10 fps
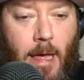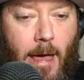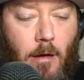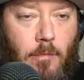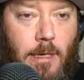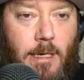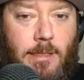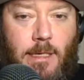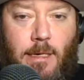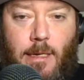how
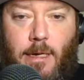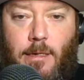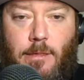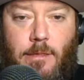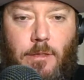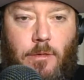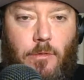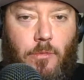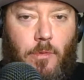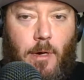easy it is
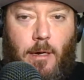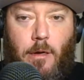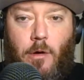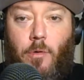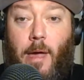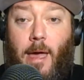to go,